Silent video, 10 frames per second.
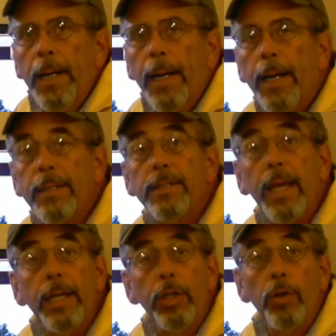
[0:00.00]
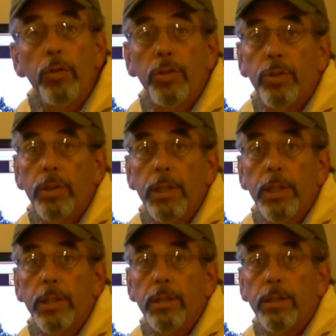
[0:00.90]
The second use
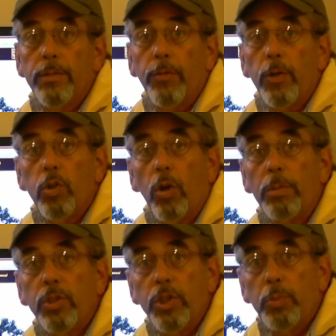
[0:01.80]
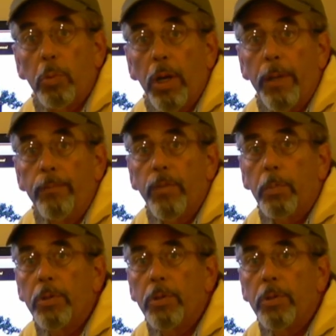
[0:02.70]
is for a dormancy spray to